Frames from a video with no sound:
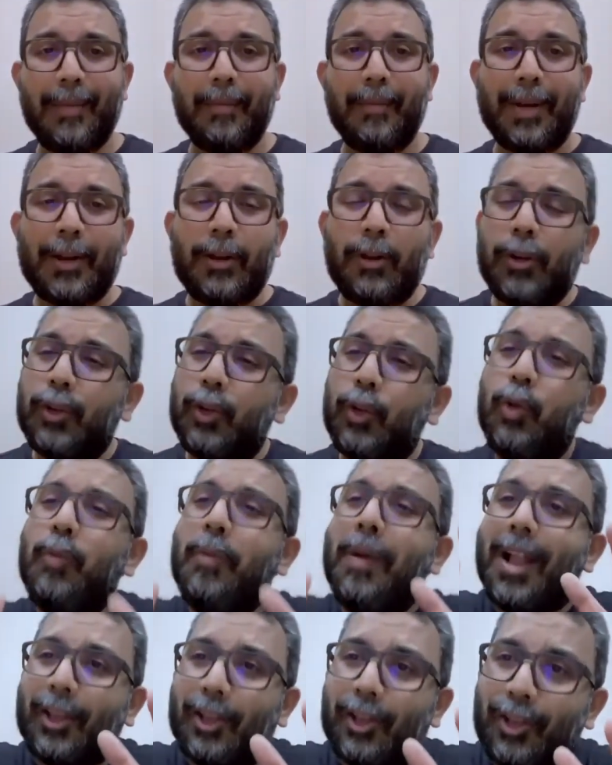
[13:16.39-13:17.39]
But not too
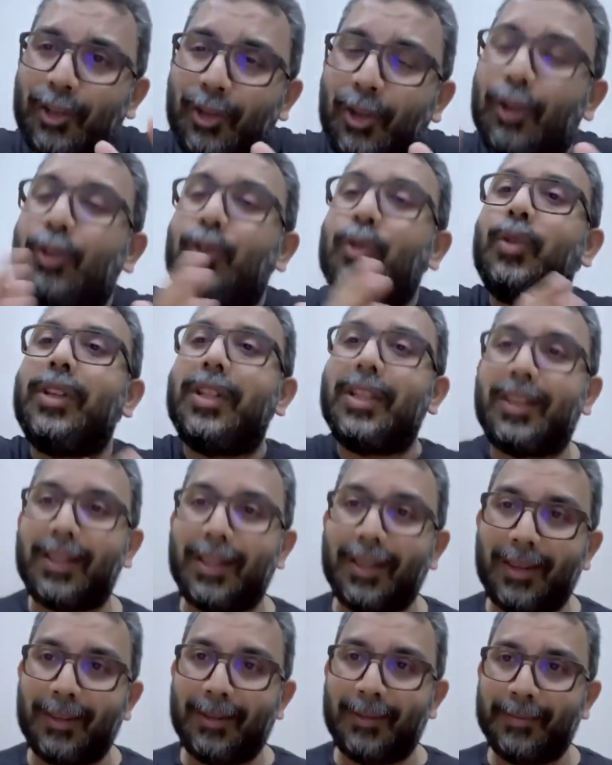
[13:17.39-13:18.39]
much, not too
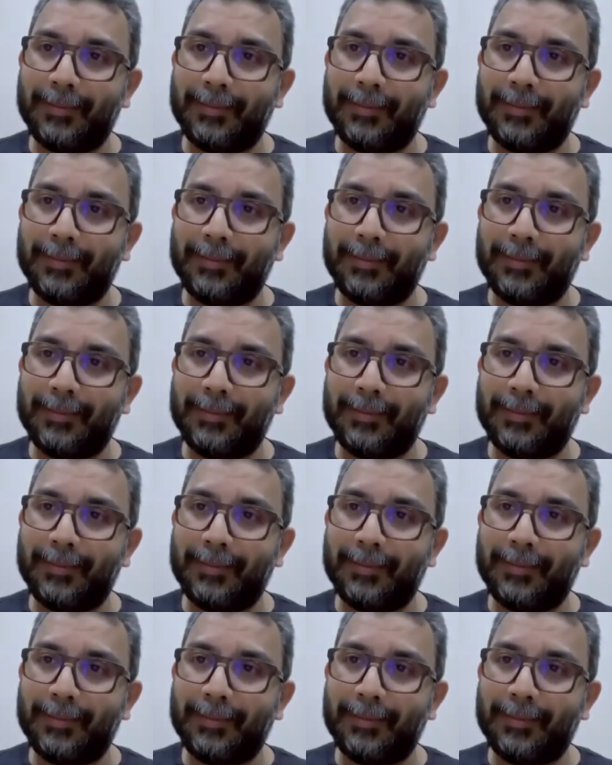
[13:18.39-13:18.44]
little.